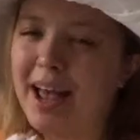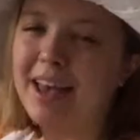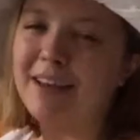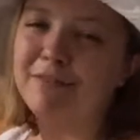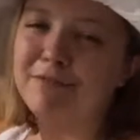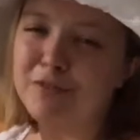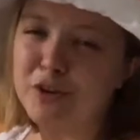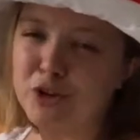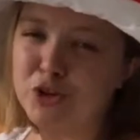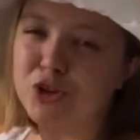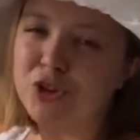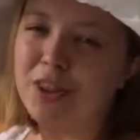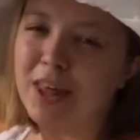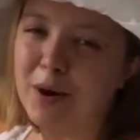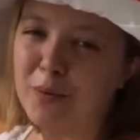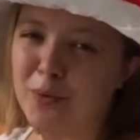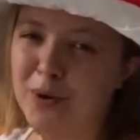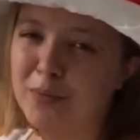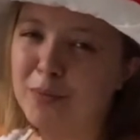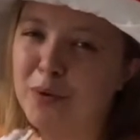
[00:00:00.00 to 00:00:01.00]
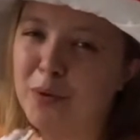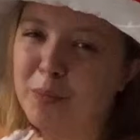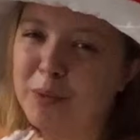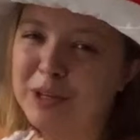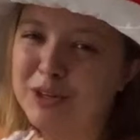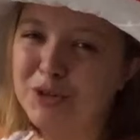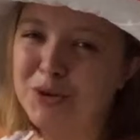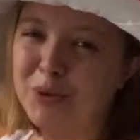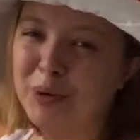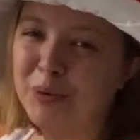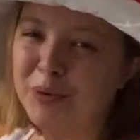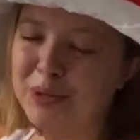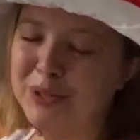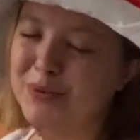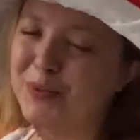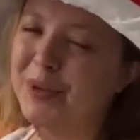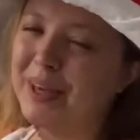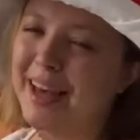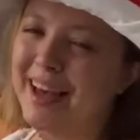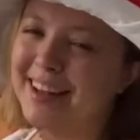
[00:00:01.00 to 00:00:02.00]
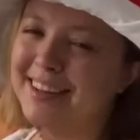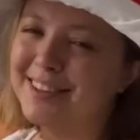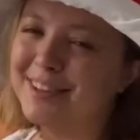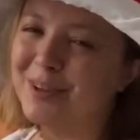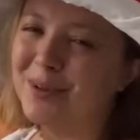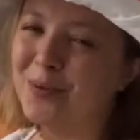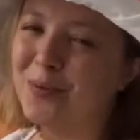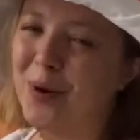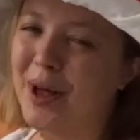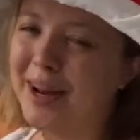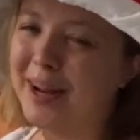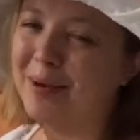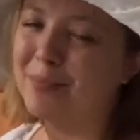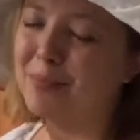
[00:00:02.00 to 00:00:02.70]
envision that we will be doing once we get into the wedding